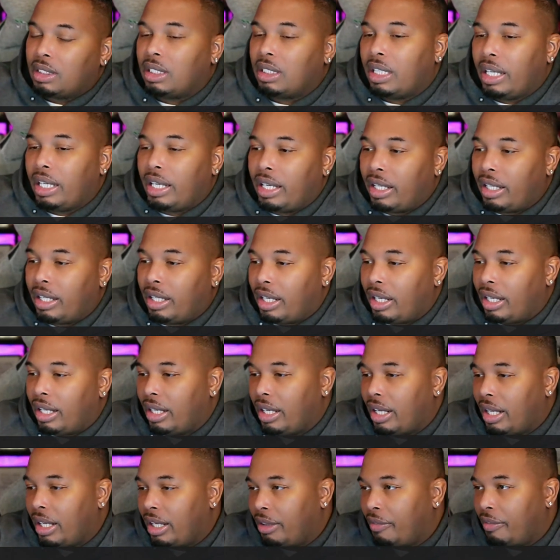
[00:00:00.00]
And
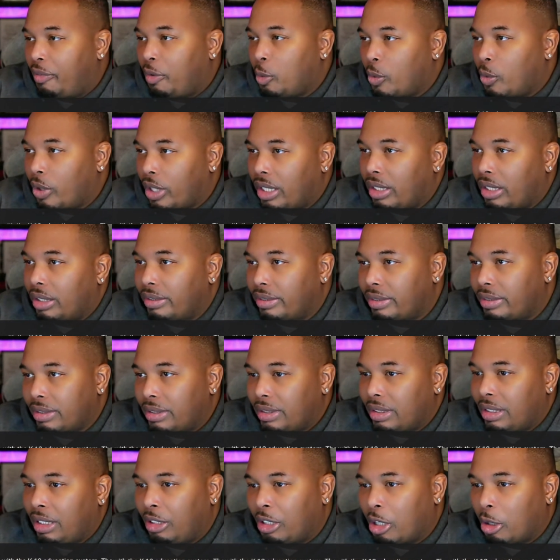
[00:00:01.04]
if you want
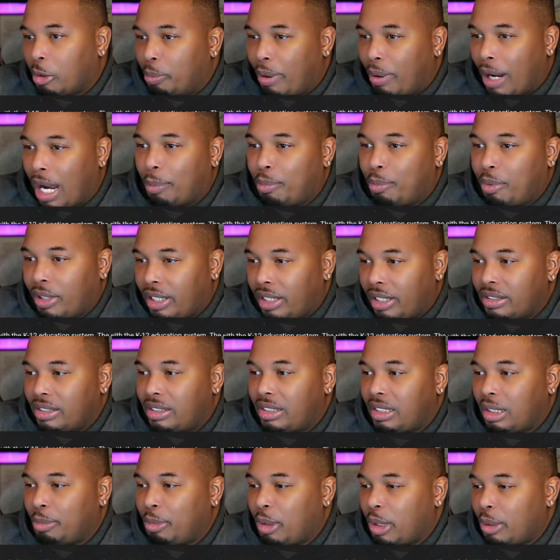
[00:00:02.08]
to, pop in,
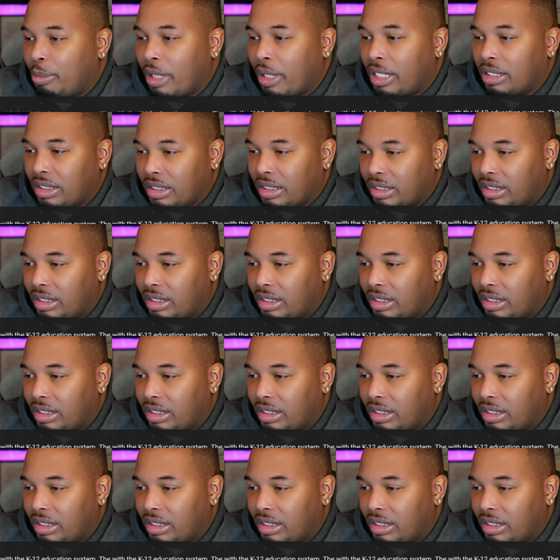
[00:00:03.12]
send me a message.